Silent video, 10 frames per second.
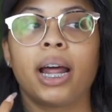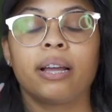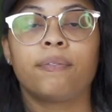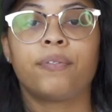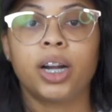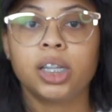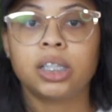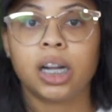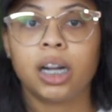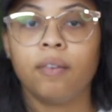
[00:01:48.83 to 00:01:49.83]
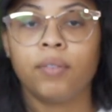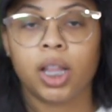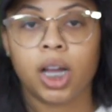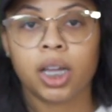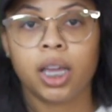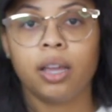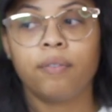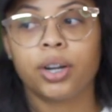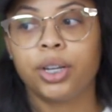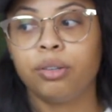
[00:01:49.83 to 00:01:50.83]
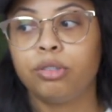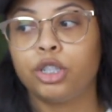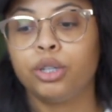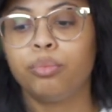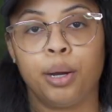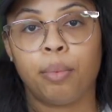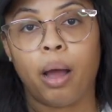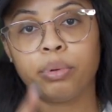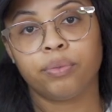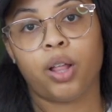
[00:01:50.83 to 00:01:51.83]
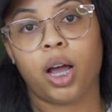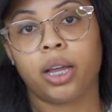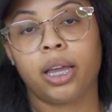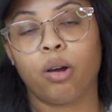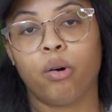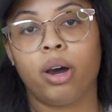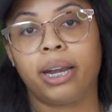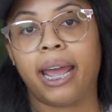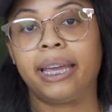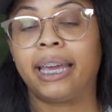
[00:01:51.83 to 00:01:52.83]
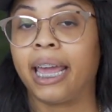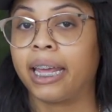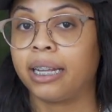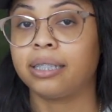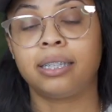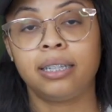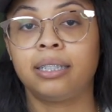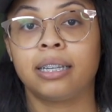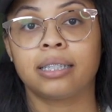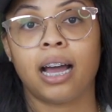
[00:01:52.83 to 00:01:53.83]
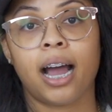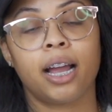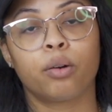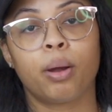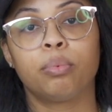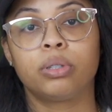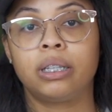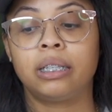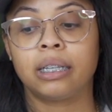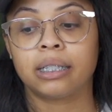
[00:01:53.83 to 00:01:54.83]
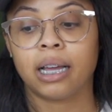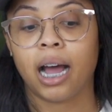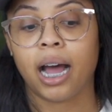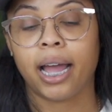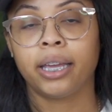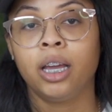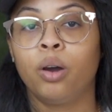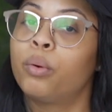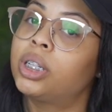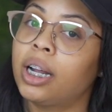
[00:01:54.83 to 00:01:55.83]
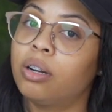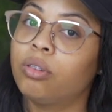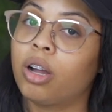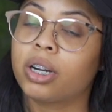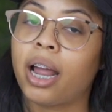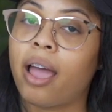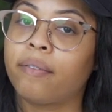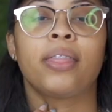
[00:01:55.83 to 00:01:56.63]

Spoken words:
I first started vlogging for YouTube, I was vlogging on a Canon T6i, a Rebel T6i, which I no longer have.